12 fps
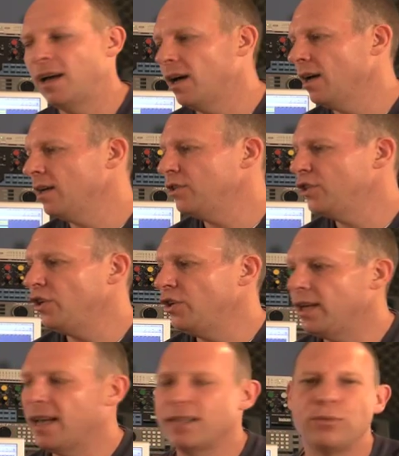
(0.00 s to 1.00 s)
The
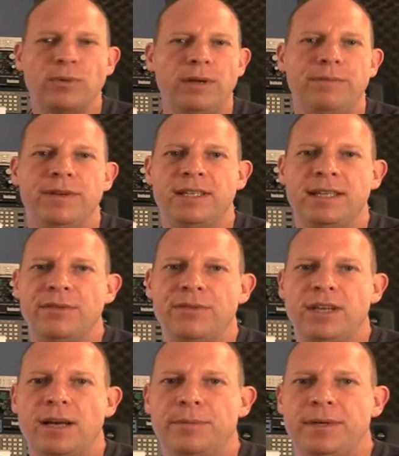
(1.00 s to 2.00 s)
studio gets refitted
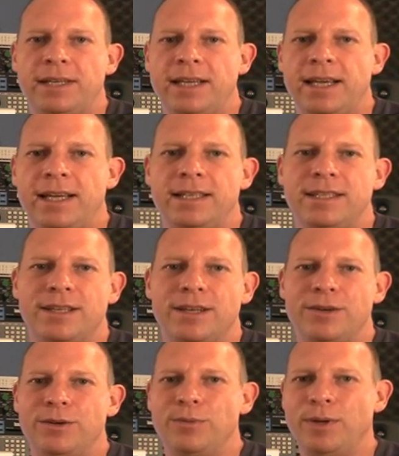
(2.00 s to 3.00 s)
every couple of years,
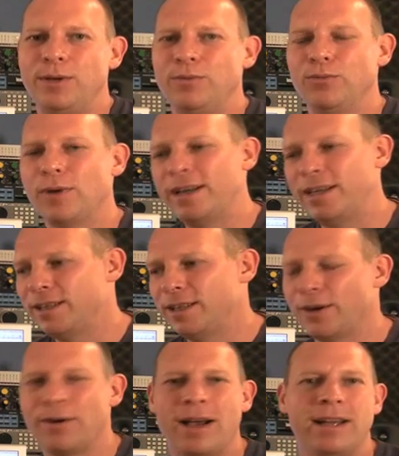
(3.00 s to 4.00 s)
so we run it into
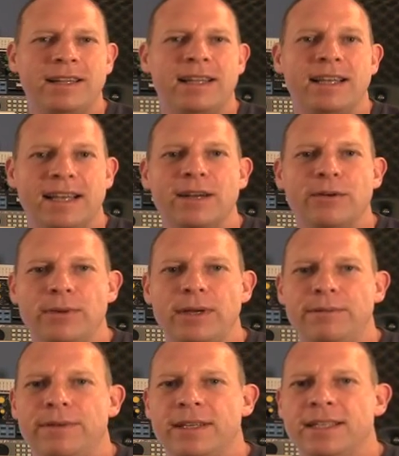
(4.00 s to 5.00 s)
the ground and then get it
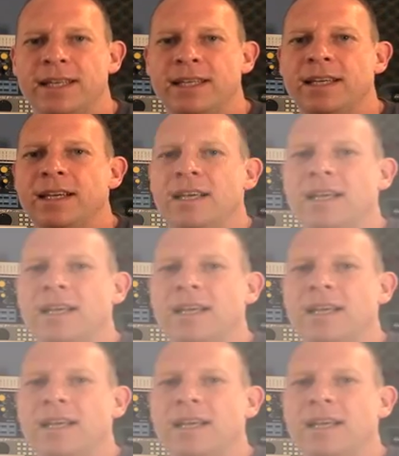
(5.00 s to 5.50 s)
refitted.